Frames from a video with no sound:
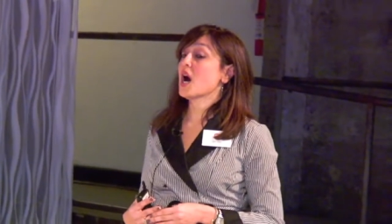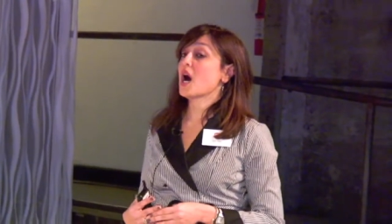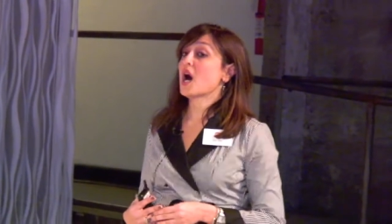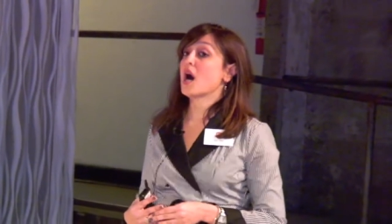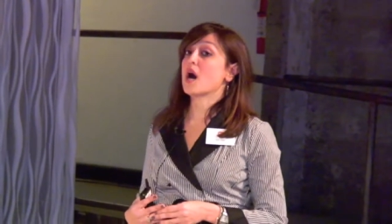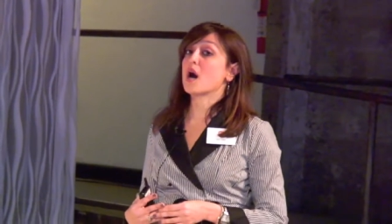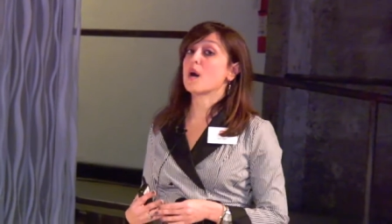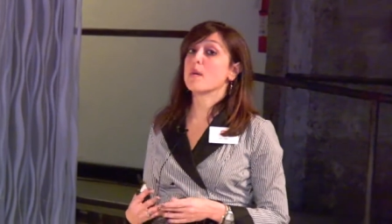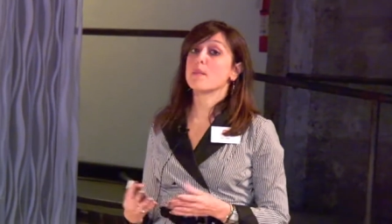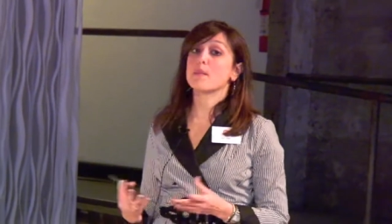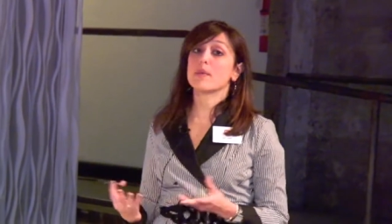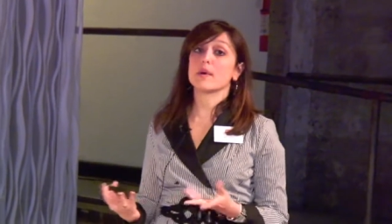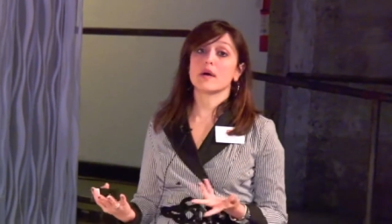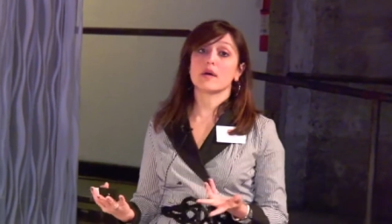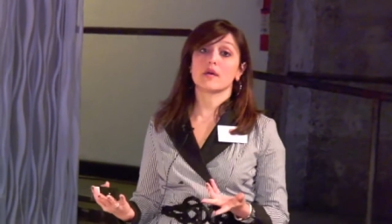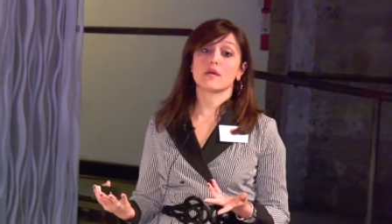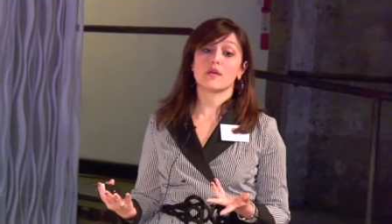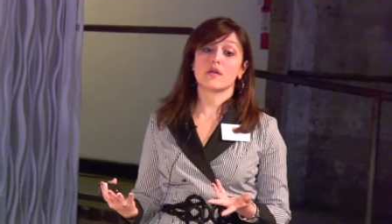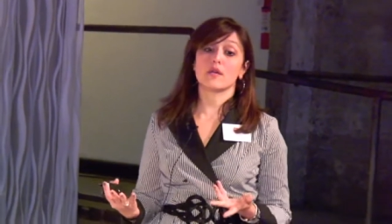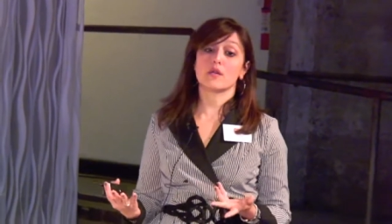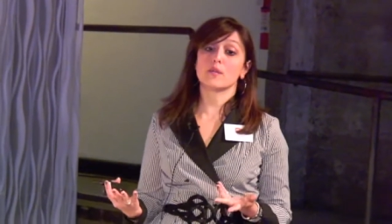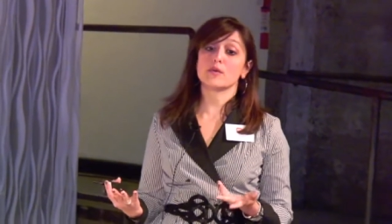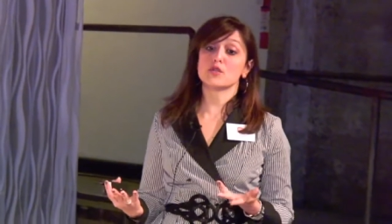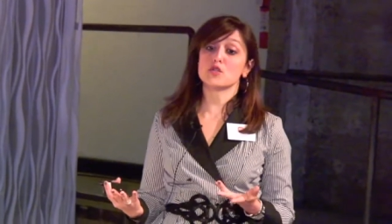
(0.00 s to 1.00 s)
um,
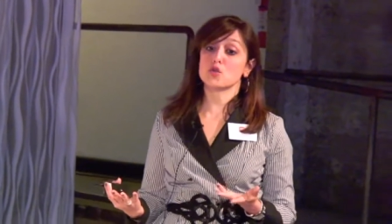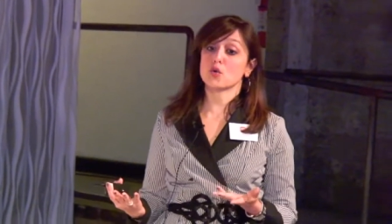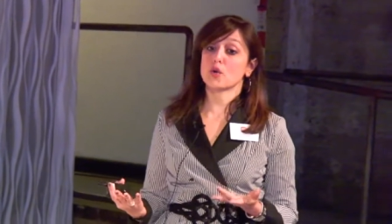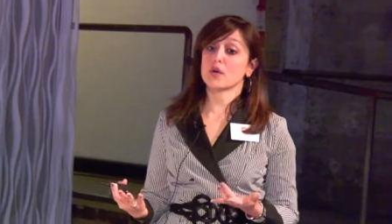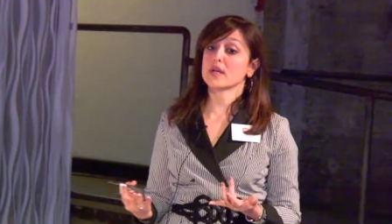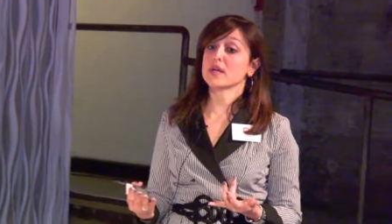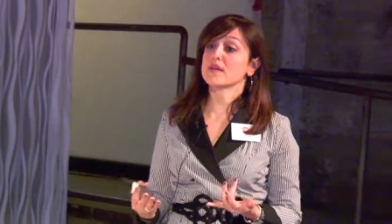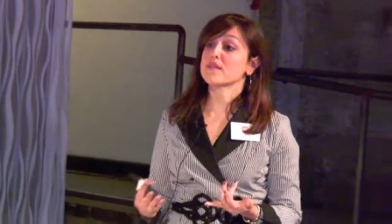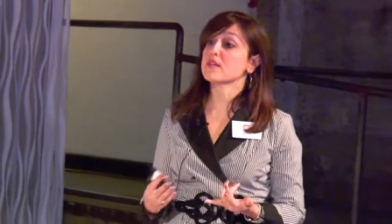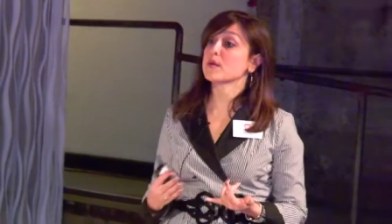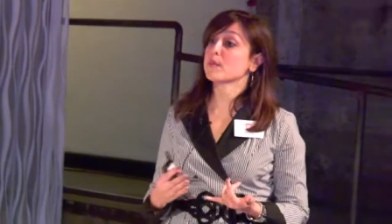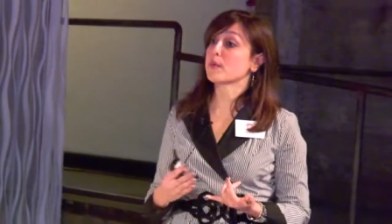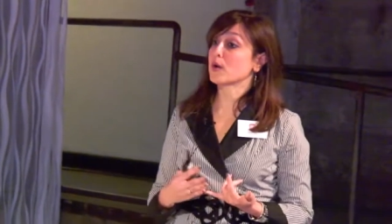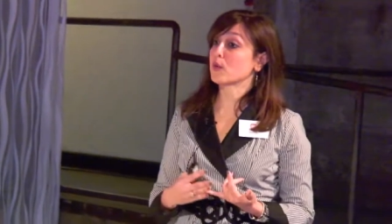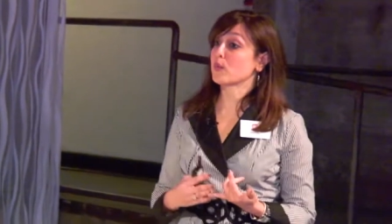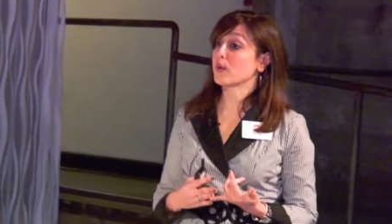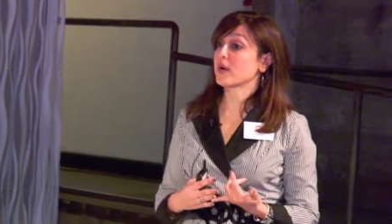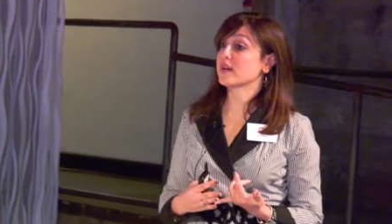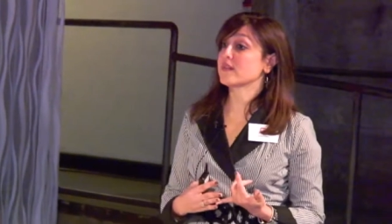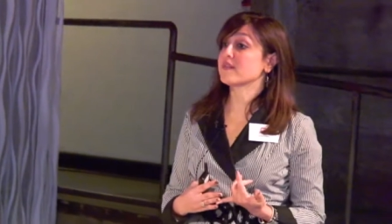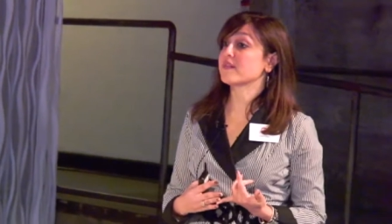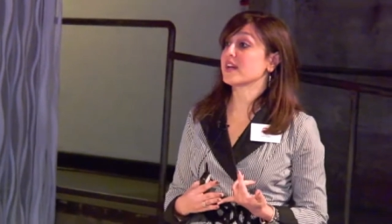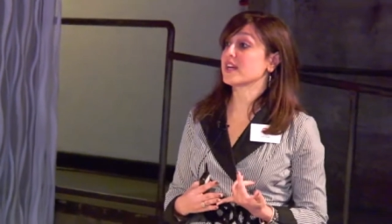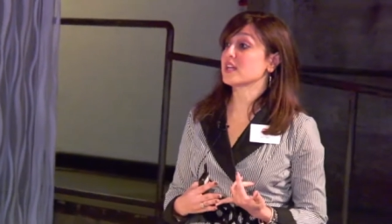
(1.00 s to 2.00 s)
but the majority of them are
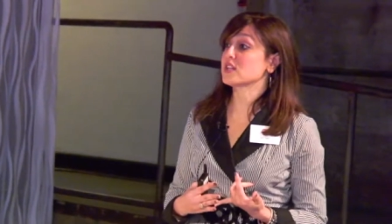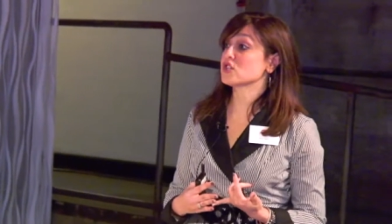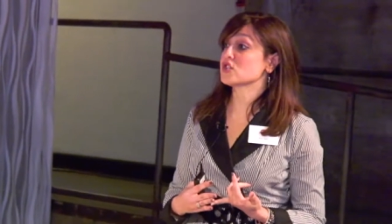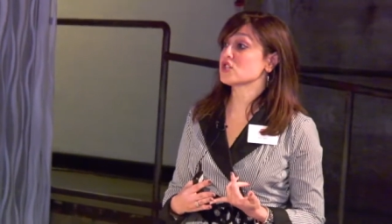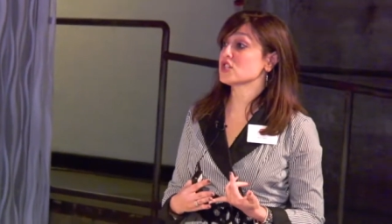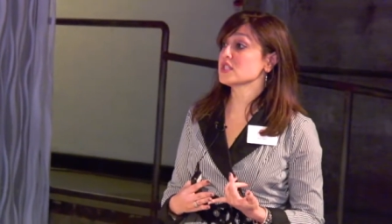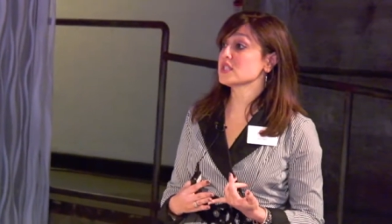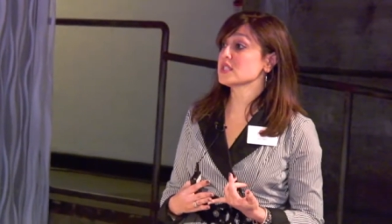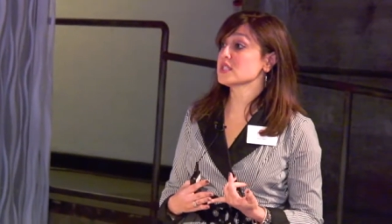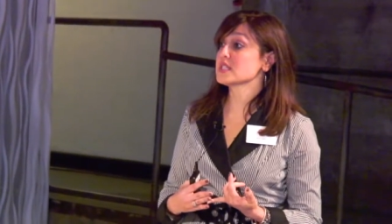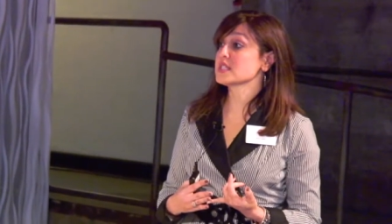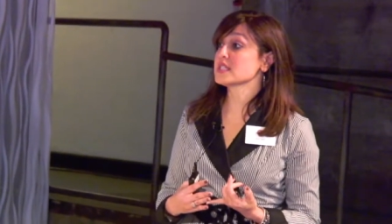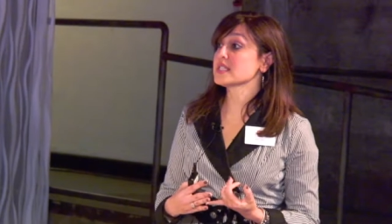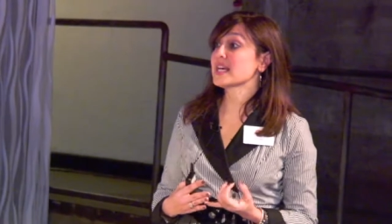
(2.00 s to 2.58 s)
renovations.